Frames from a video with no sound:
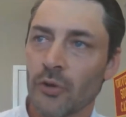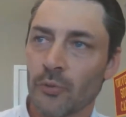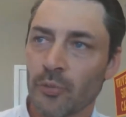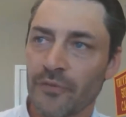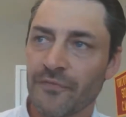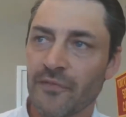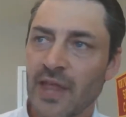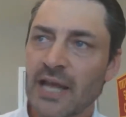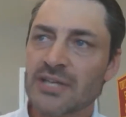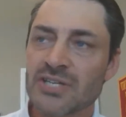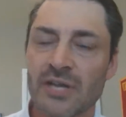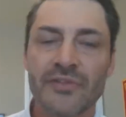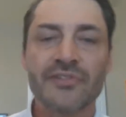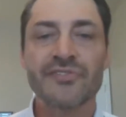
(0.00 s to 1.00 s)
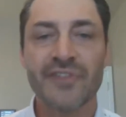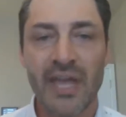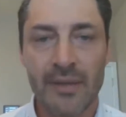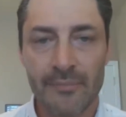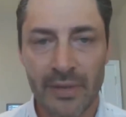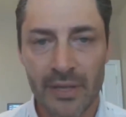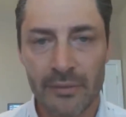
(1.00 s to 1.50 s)
reflect on the
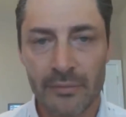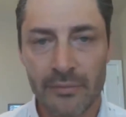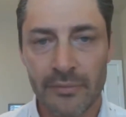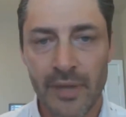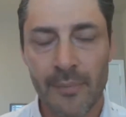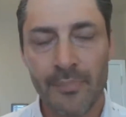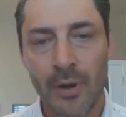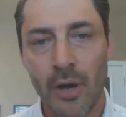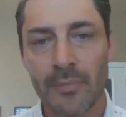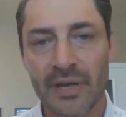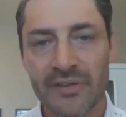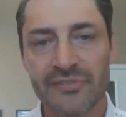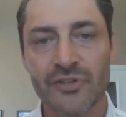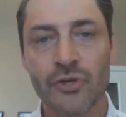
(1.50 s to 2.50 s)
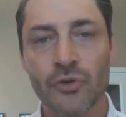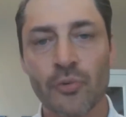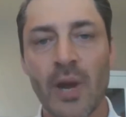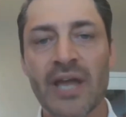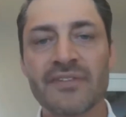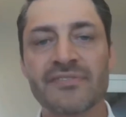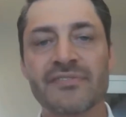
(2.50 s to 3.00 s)
statement that Paul makes,
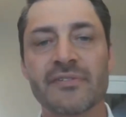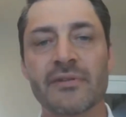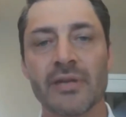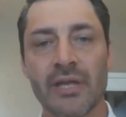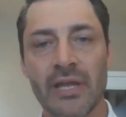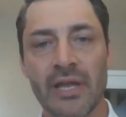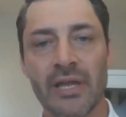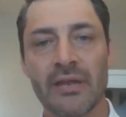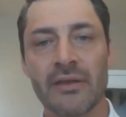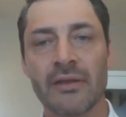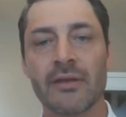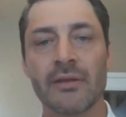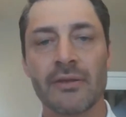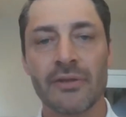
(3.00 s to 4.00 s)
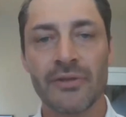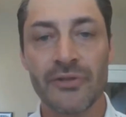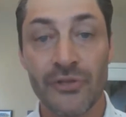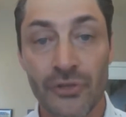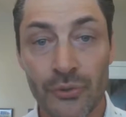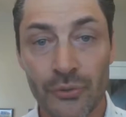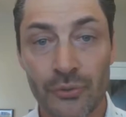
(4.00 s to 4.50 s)
Christ in
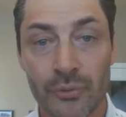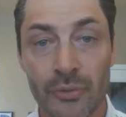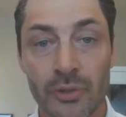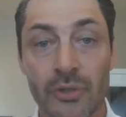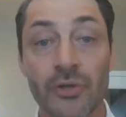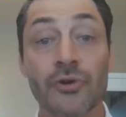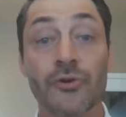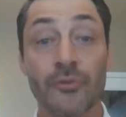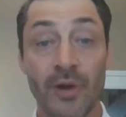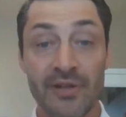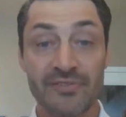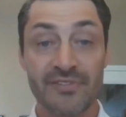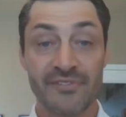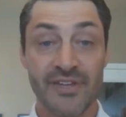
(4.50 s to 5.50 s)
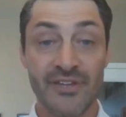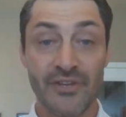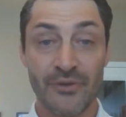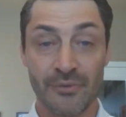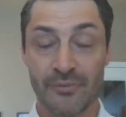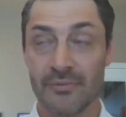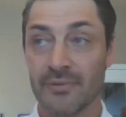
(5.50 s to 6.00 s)
you. Christ is in
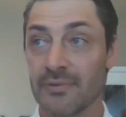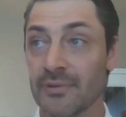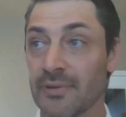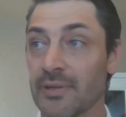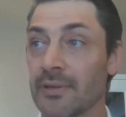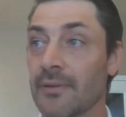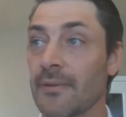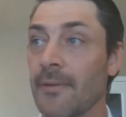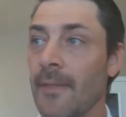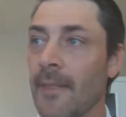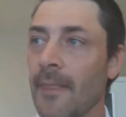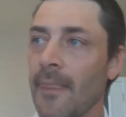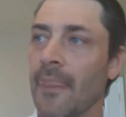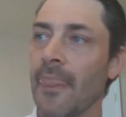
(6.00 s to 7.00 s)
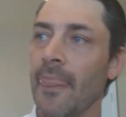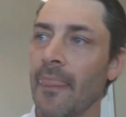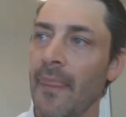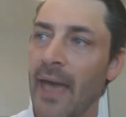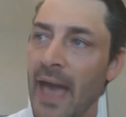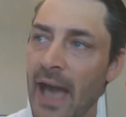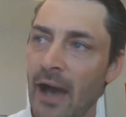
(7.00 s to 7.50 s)
you.
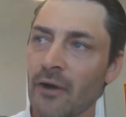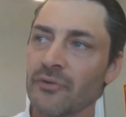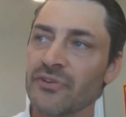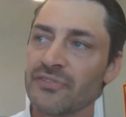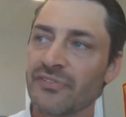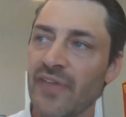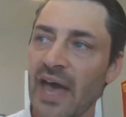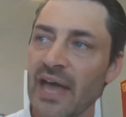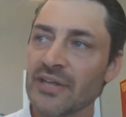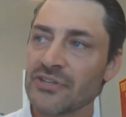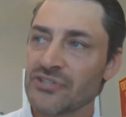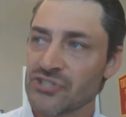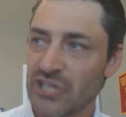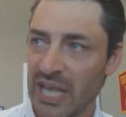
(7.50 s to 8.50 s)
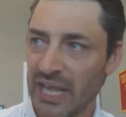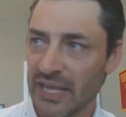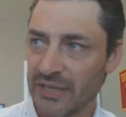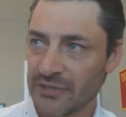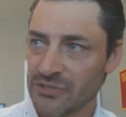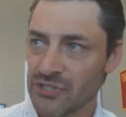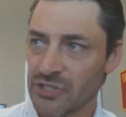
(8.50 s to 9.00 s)
How does that
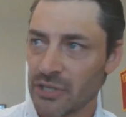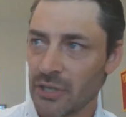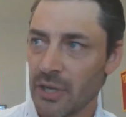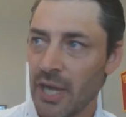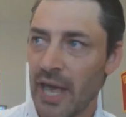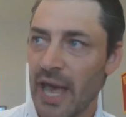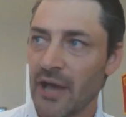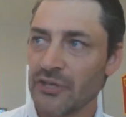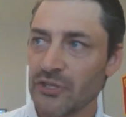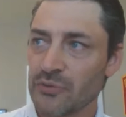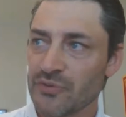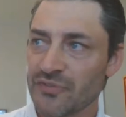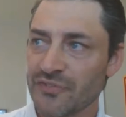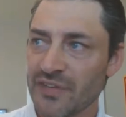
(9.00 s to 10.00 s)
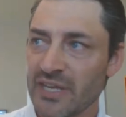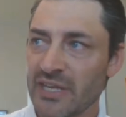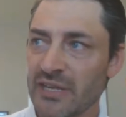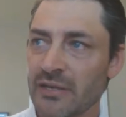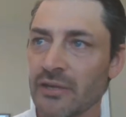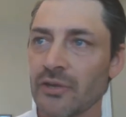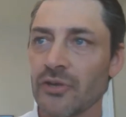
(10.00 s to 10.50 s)
change how you
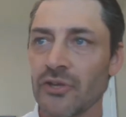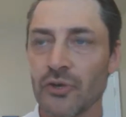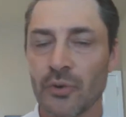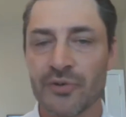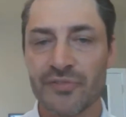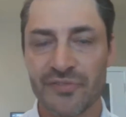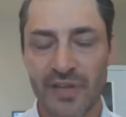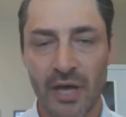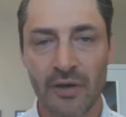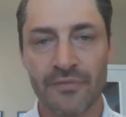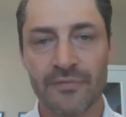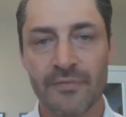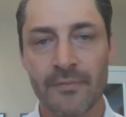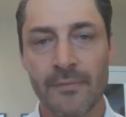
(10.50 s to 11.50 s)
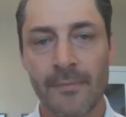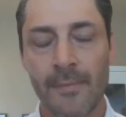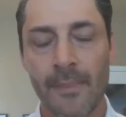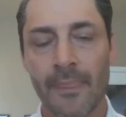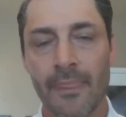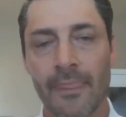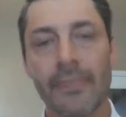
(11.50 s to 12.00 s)
see yourself
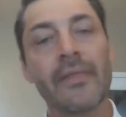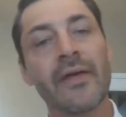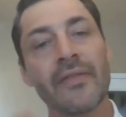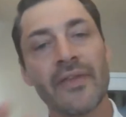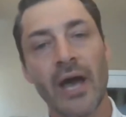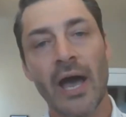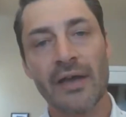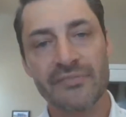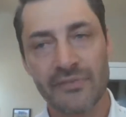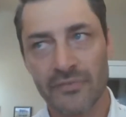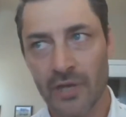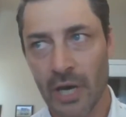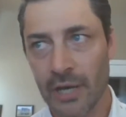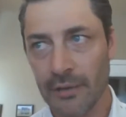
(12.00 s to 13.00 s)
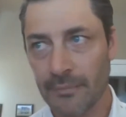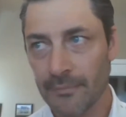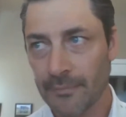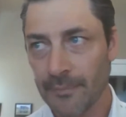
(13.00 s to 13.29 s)
in the eyes of God?